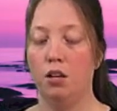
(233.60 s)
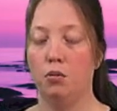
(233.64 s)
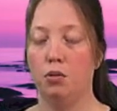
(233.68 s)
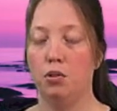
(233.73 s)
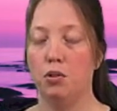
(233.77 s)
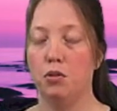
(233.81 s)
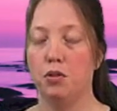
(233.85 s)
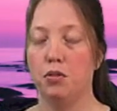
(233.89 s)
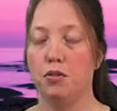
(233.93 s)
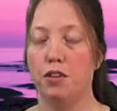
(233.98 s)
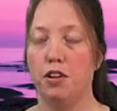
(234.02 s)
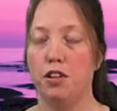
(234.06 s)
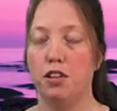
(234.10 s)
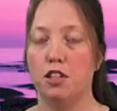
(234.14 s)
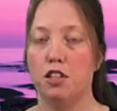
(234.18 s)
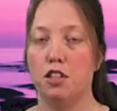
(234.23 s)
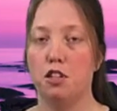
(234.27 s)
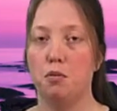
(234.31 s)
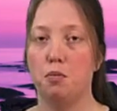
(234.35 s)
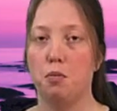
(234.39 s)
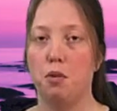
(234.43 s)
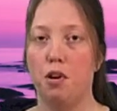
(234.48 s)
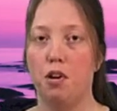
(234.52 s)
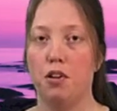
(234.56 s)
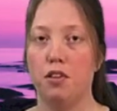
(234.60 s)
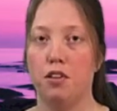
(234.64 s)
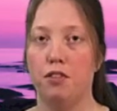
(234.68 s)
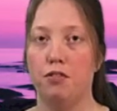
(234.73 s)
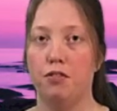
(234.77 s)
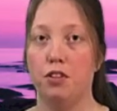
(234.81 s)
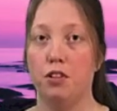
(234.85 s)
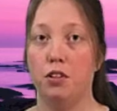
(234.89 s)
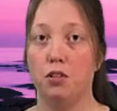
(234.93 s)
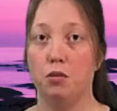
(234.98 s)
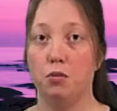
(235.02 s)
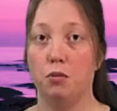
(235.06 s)
Once we find the spot
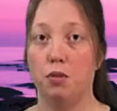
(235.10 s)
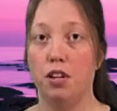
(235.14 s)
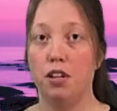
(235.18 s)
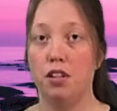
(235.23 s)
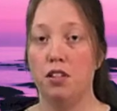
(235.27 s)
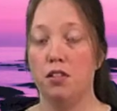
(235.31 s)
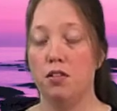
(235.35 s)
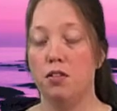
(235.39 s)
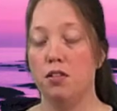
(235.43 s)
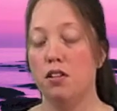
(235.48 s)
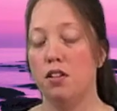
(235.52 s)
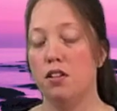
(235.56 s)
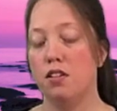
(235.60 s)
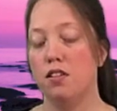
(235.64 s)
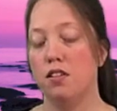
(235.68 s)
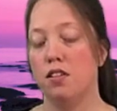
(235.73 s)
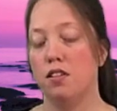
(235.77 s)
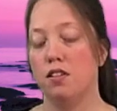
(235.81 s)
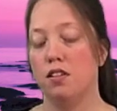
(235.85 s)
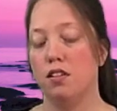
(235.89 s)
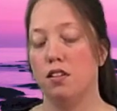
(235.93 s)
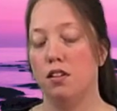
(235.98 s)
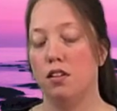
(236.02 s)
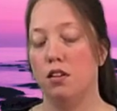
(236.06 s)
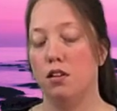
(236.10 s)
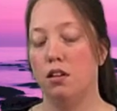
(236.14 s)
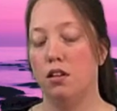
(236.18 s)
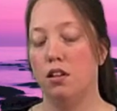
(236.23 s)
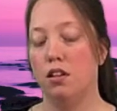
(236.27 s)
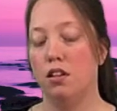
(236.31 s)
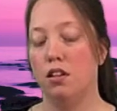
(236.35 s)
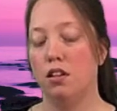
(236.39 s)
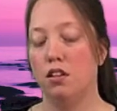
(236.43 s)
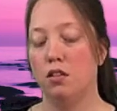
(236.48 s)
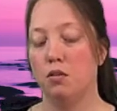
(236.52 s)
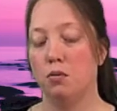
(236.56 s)
that feels right to us, as in
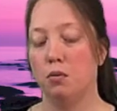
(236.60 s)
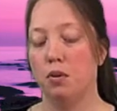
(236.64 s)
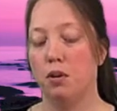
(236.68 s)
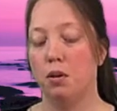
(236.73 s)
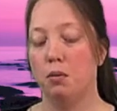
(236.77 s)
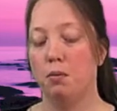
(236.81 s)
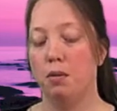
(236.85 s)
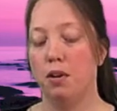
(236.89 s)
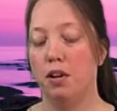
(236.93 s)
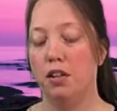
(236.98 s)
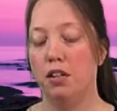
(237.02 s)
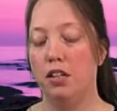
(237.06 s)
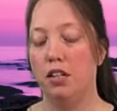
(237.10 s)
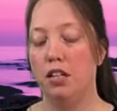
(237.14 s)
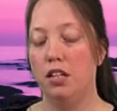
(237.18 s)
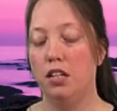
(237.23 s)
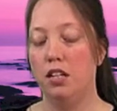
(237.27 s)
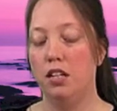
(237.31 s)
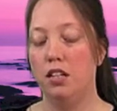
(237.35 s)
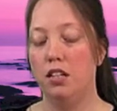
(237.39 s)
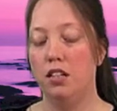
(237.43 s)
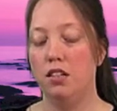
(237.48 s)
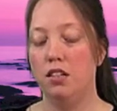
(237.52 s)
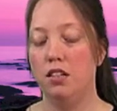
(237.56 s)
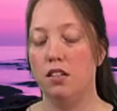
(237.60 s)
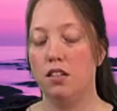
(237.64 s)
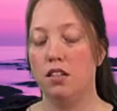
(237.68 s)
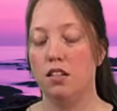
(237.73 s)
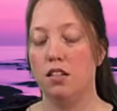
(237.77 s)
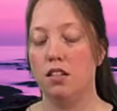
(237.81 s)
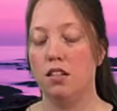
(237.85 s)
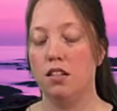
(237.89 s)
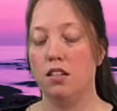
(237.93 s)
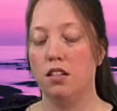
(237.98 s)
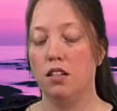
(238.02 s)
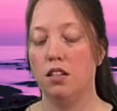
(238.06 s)
that's what our body needs,
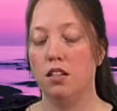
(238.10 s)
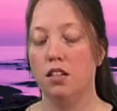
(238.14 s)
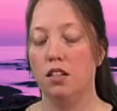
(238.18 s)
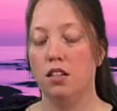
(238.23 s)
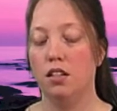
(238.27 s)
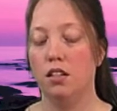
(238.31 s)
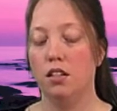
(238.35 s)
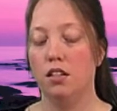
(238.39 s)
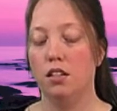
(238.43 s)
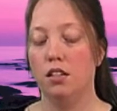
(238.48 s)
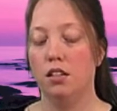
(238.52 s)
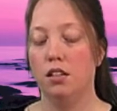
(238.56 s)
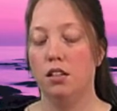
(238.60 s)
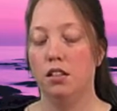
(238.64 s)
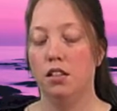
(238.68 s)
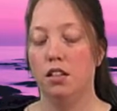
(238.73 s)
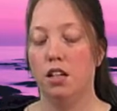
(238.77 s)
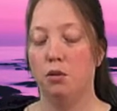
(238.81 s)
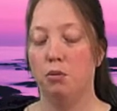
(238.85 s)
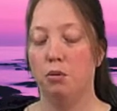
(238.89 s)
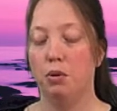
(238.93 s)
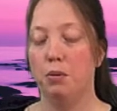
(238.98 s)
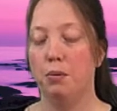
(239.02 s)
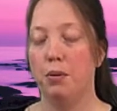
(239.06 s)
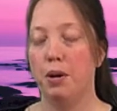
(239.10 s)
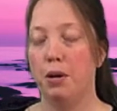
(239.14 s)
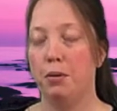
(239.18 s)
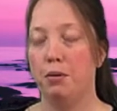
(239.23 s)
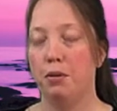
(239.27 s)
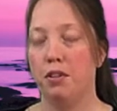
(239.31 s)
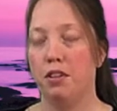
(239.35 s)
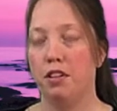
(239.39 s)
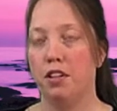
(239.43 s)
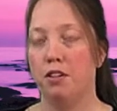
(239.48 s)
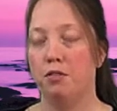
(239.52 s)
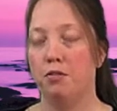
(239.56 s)
then we wait
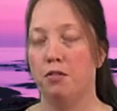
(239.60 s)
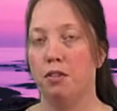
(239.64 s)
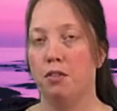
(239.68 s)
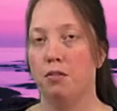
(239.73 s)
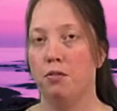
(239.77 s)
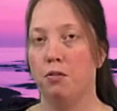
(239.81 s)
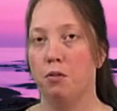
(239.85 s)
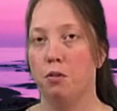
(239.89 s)
with it for